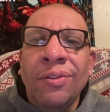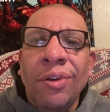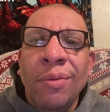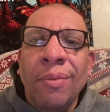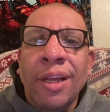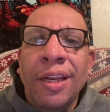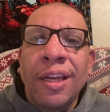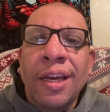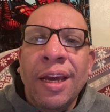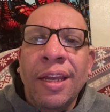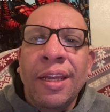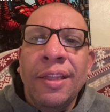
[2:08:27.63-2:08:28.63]
stream on
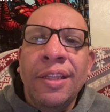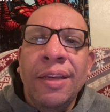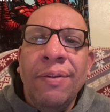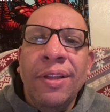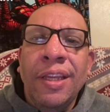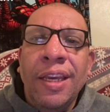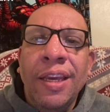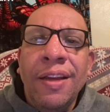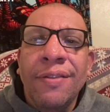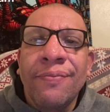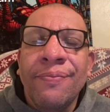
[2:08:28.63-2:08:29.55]
a DVD.